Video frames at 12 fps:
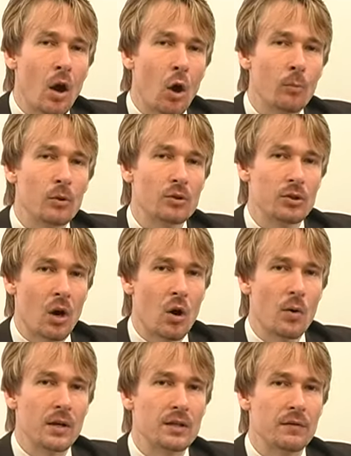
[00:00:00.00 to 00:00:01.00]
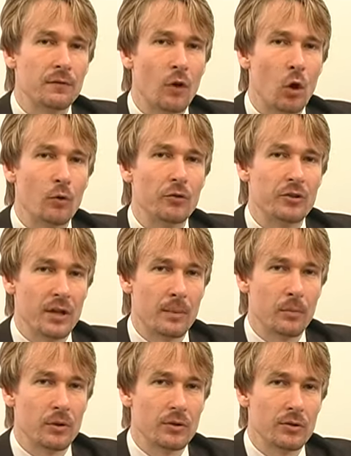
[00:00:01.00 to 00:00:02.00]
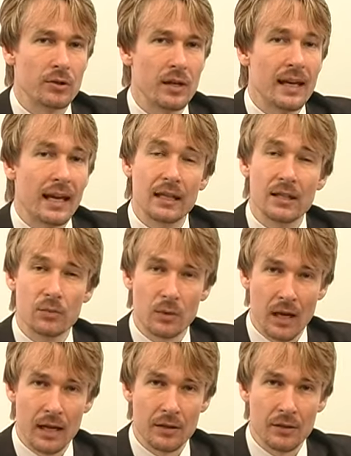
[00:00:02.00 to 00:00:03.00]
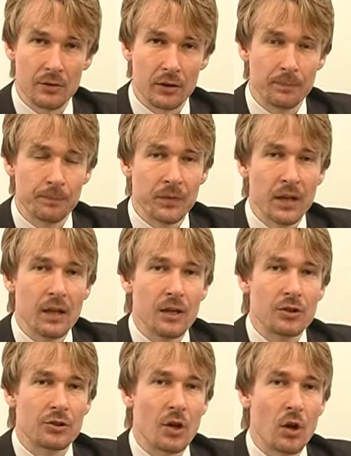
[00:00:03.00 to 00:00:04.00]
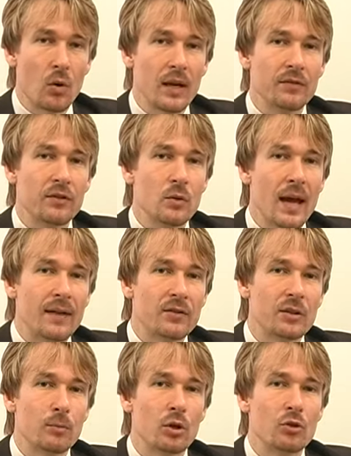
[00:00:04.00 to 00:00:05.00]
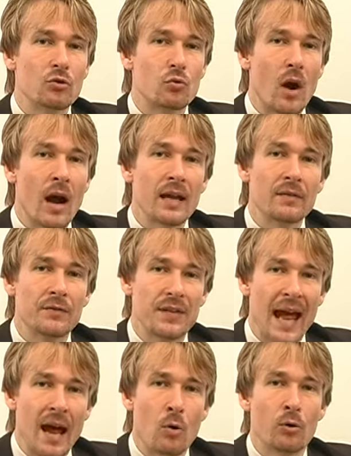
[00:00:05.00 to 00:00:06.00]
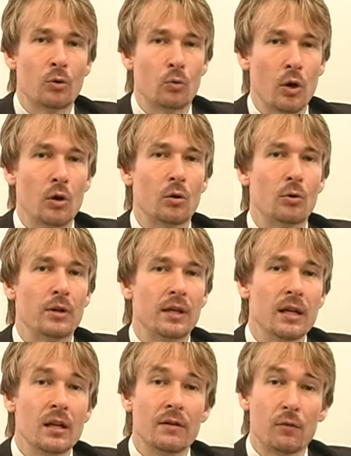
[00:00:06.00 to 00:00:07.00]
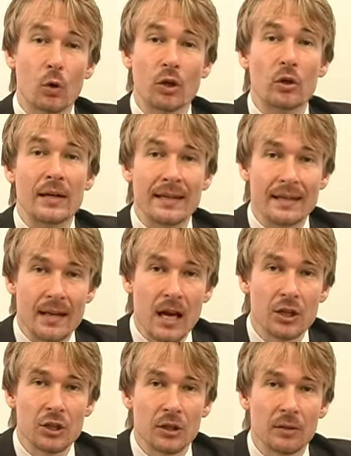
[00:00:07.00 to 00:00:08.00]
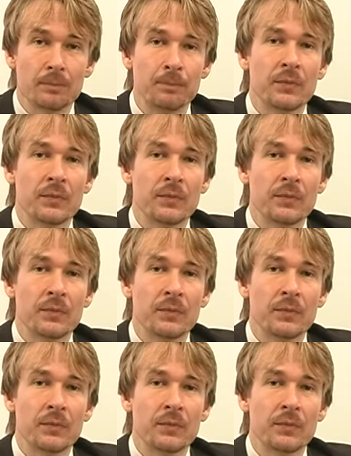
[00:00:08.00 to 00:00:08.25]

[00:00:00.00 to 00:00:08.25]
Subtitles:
almost always involves numbers, at least when I do it. So if you have someone drive down a road for your induction,